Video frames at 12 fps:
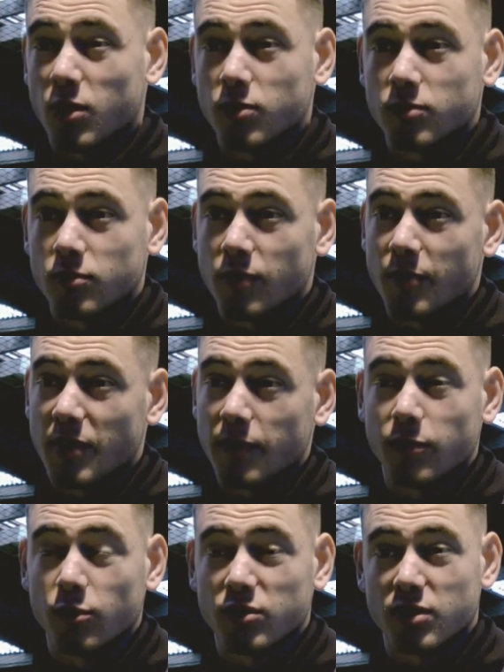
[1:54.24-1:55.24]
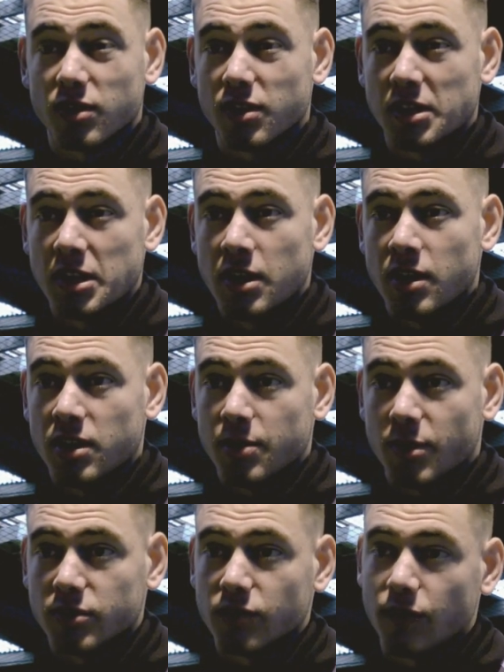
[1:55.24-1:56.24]
well. We've been unfortunate in the
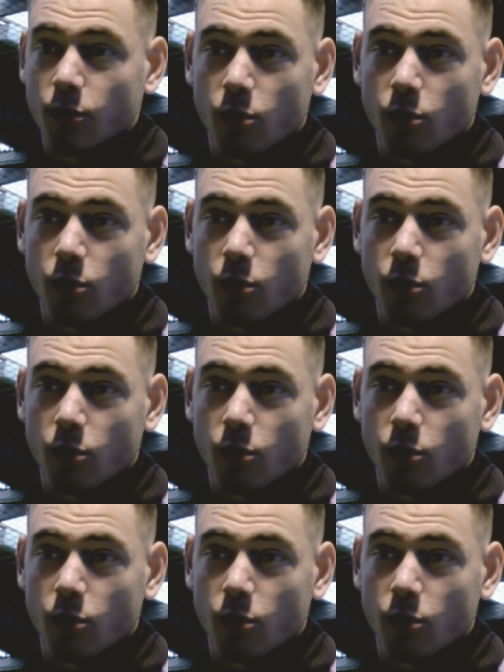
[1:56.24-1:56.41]
past